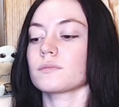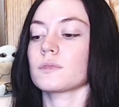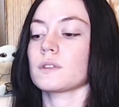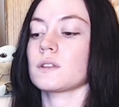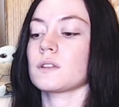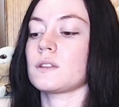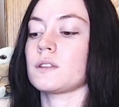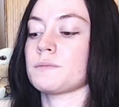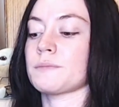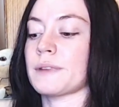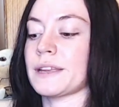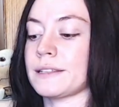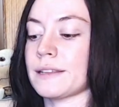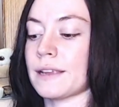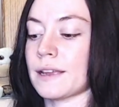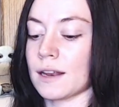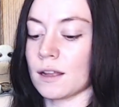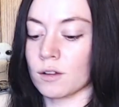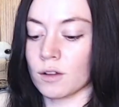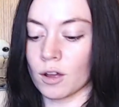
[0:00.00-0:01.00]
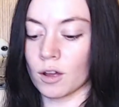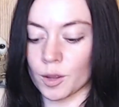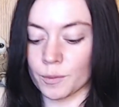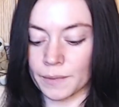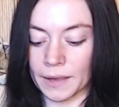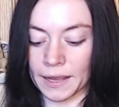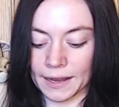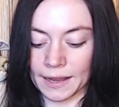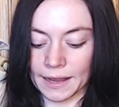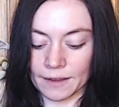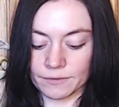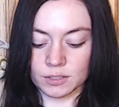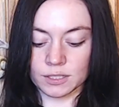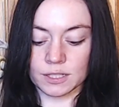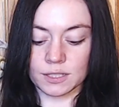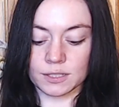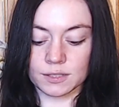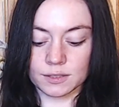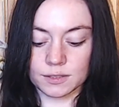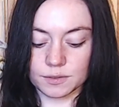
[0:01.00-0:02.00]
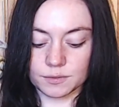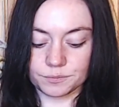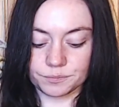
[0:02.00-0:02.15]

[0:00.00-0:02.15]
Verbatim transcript: It's my dad. I'll call him back after this.